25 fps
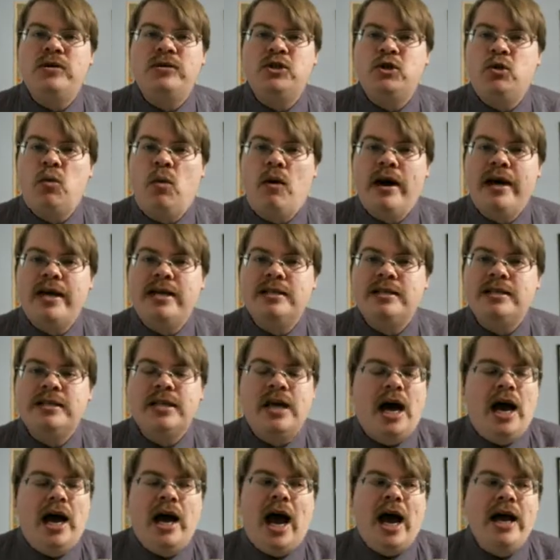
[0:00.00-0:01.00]

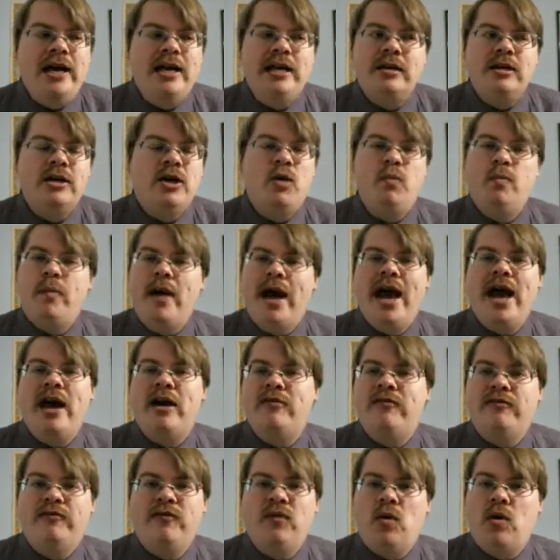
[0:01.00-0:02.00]
twice, I didn't go
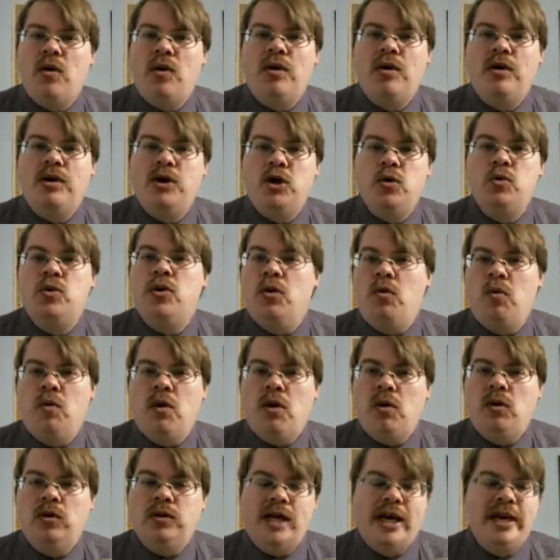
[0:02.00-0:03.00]
back for Nuka
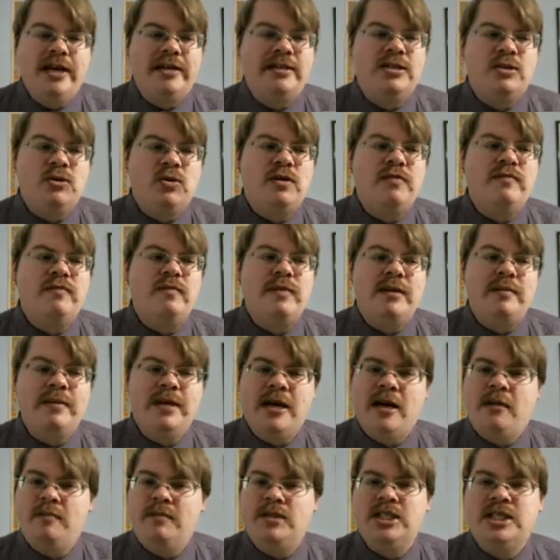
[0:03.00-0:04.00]
World. I had sort of
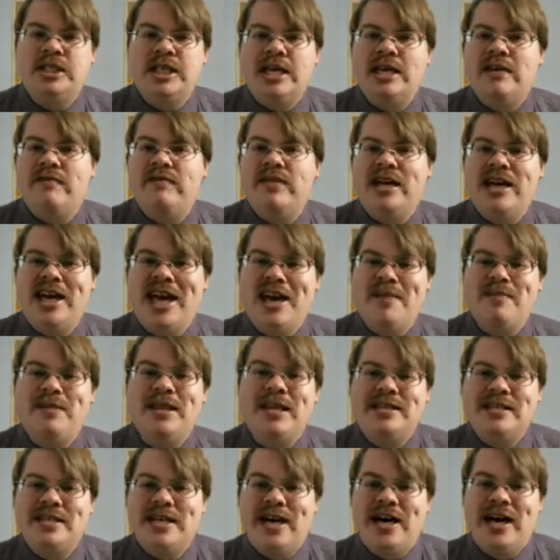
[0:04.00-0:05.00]
become sick of the game
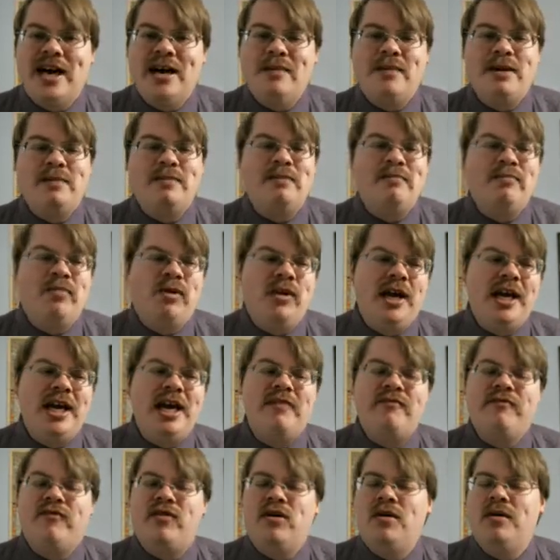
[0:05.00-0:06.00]
at the time. I'd been playing
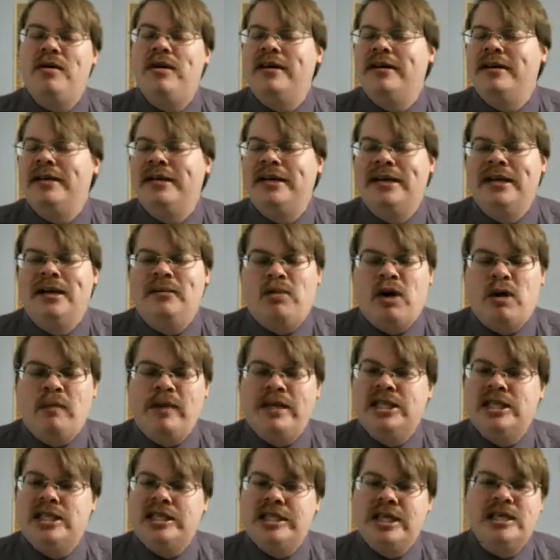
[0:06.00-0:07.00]
it for
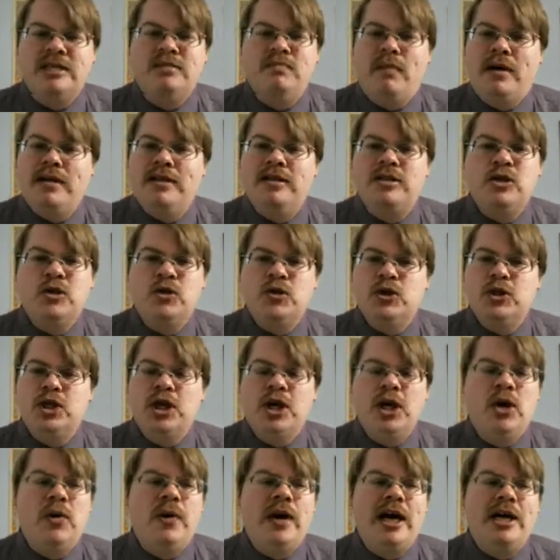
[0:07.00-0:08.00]
probably six months or
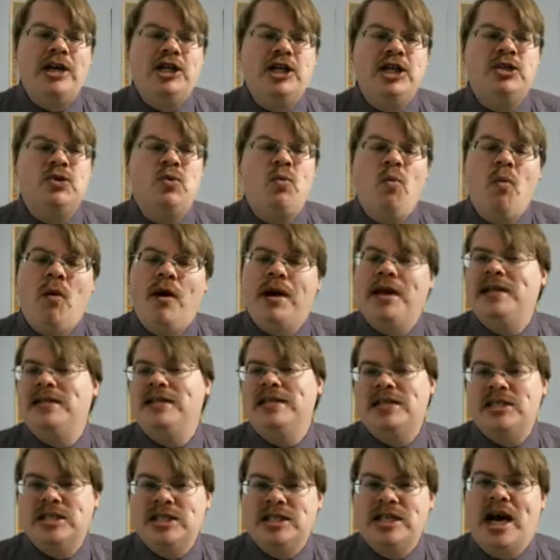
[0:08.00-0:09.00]
so, and I just
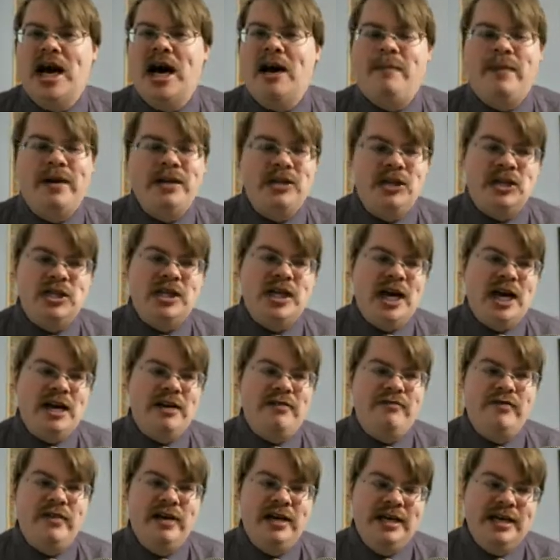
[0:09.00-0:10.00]
wanted to stop. I just
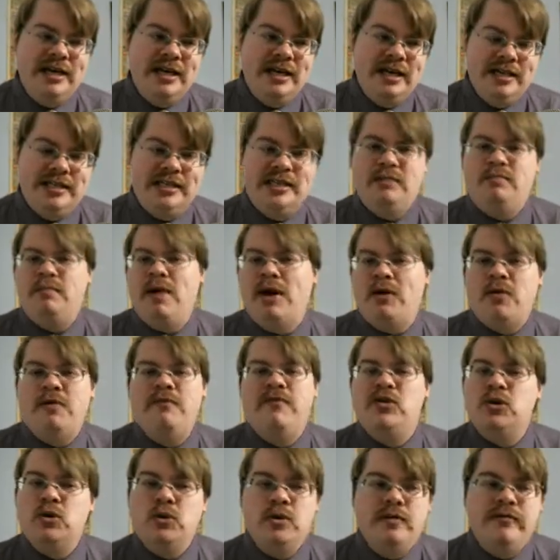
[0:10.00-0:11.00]
kind of did my
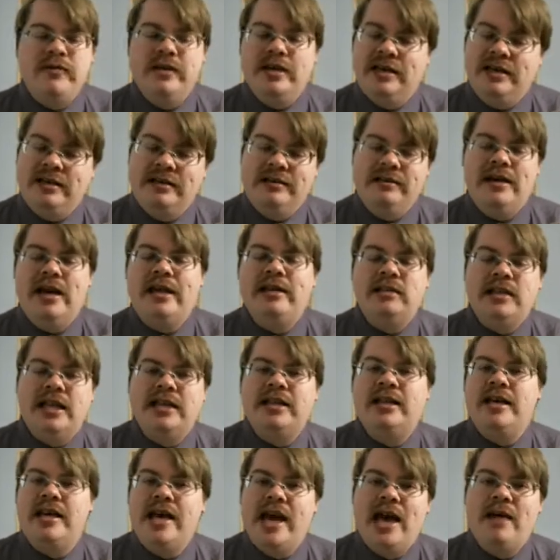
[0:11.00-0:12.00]
review of it and, and
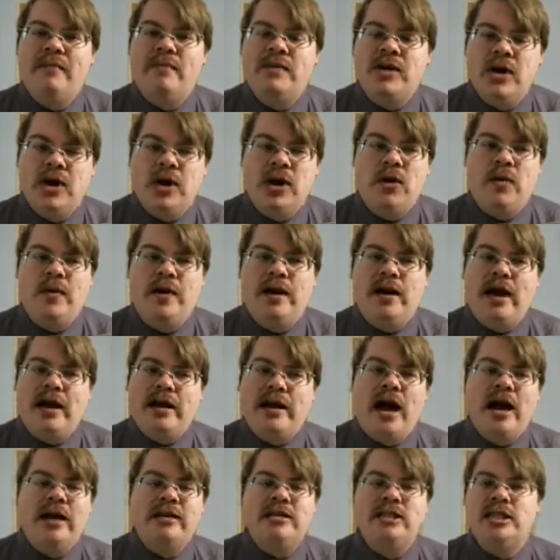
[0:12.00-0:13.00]
let the game go. And
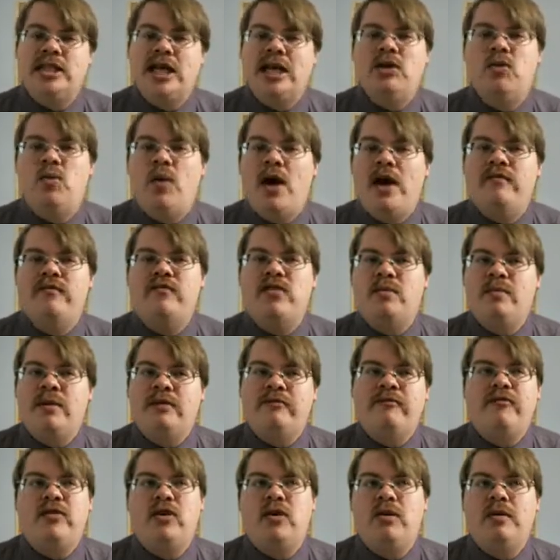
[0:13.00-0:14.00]
I, I stayed away from
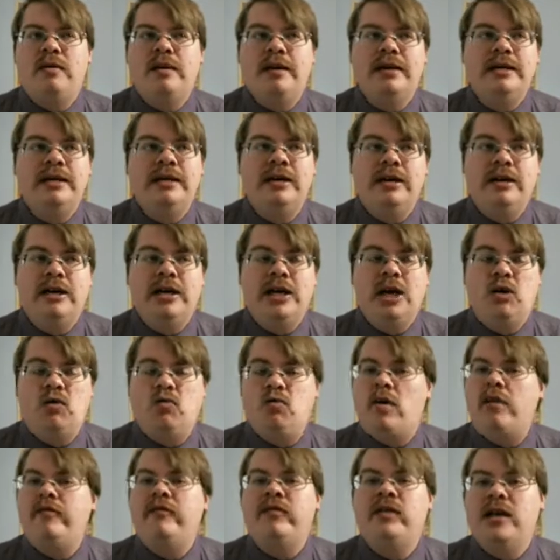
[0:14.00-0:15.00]
it for, you
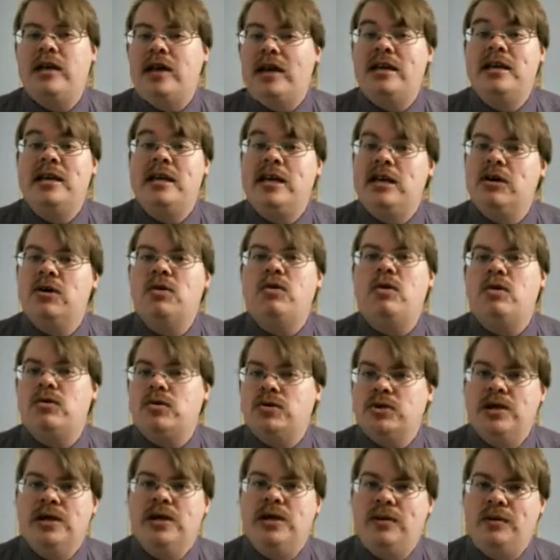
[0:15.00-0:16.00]
know, roughly a year or
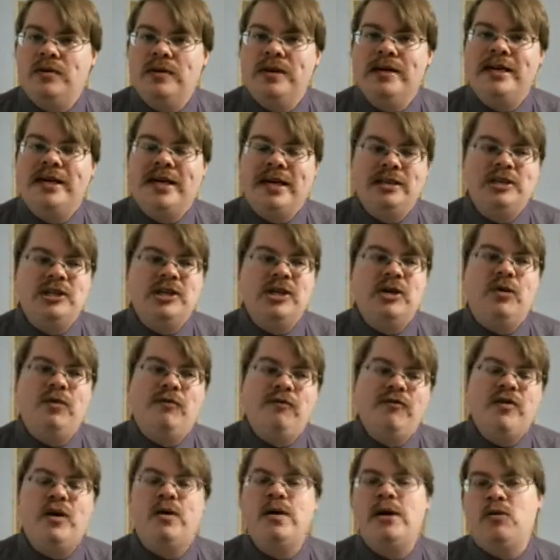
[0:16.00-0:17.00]
so
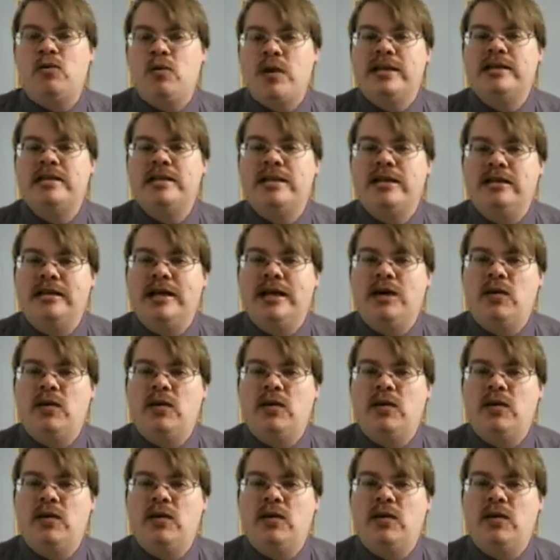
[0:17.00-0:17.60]
until very recently